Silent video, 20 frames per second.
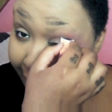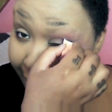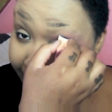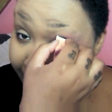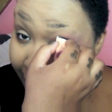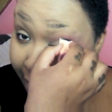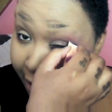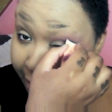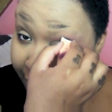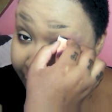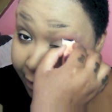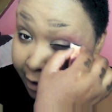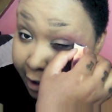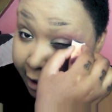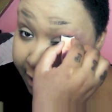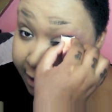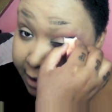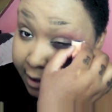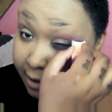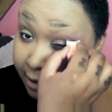in my
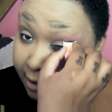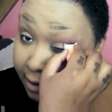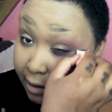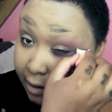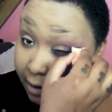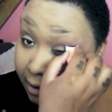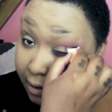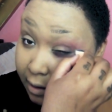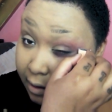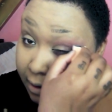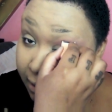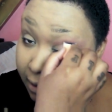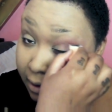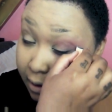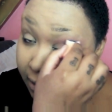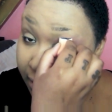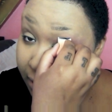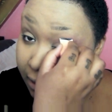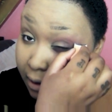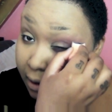crease,
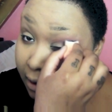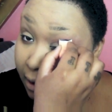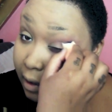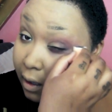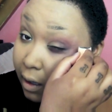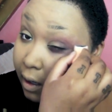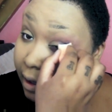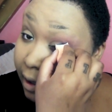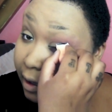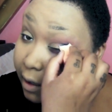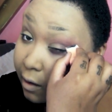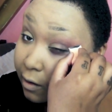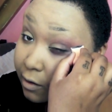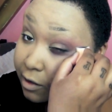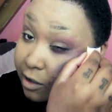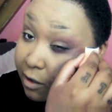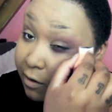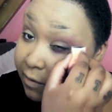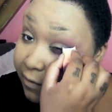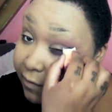and
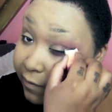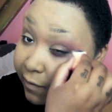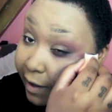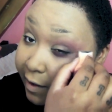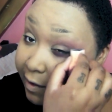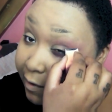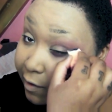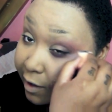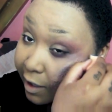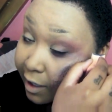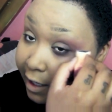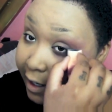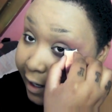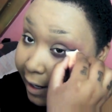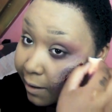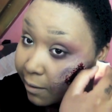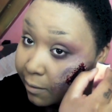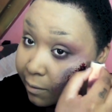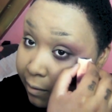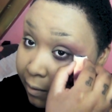also feathering it
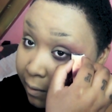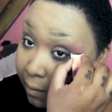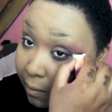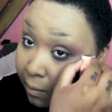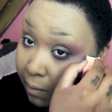out.